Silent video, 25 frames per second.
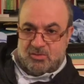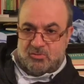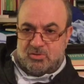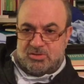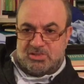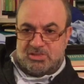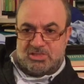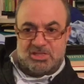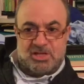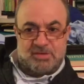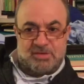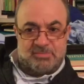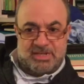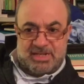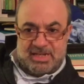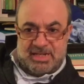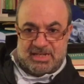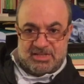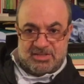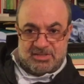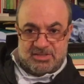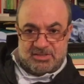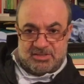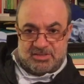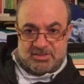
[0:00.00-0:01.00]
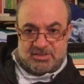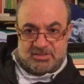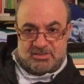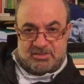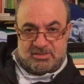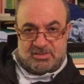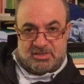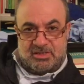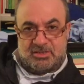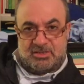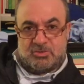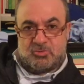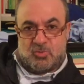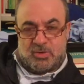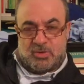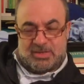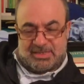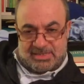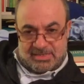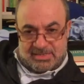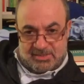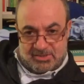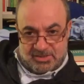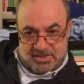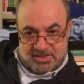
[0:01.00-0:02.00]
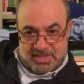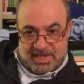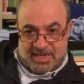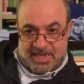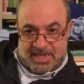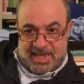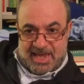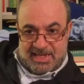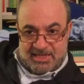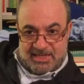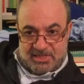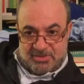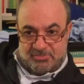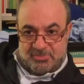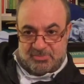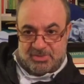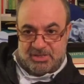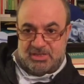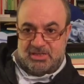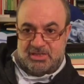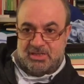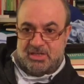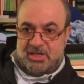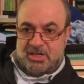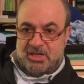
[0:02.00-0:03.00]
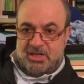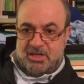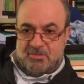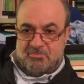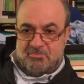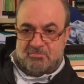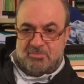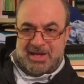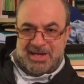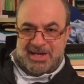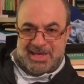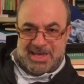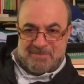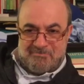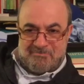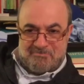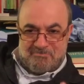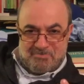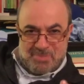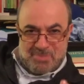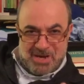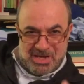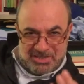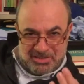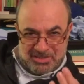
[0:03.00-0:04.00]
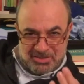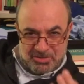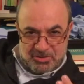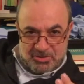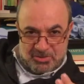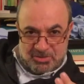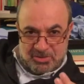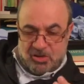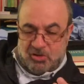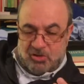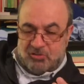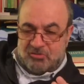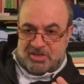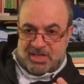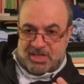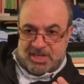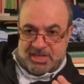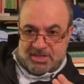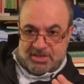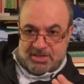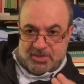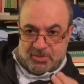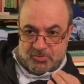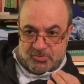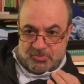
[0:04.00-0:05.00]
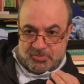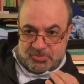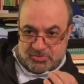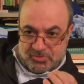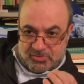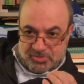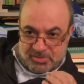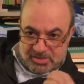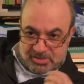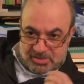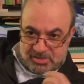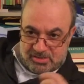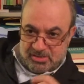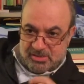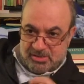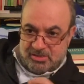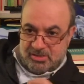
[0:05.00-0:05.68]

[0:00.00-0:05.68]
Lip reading: was dominated in the Western Academy by a bundle of key notions.